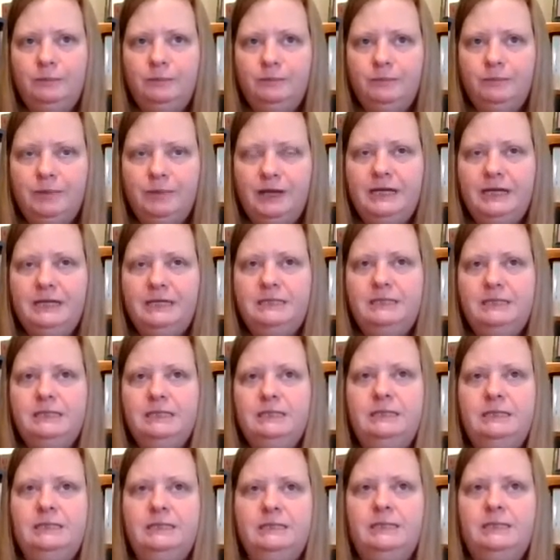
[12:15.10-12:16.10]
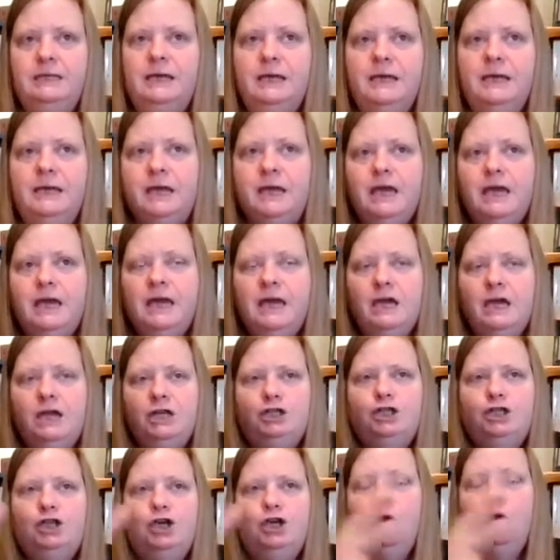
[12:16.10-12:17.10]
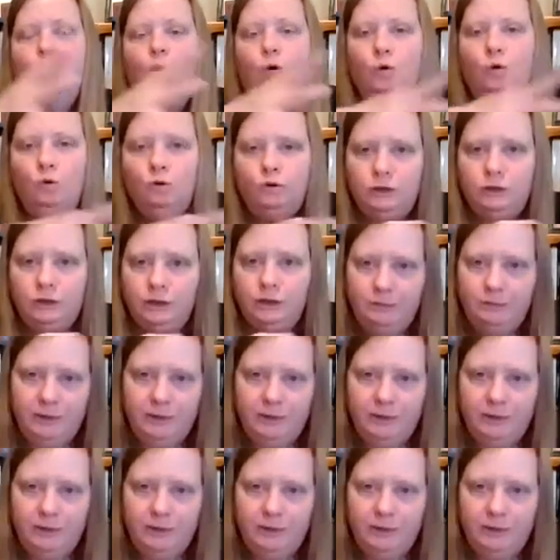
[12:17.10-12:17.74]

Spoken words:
Pisces like totally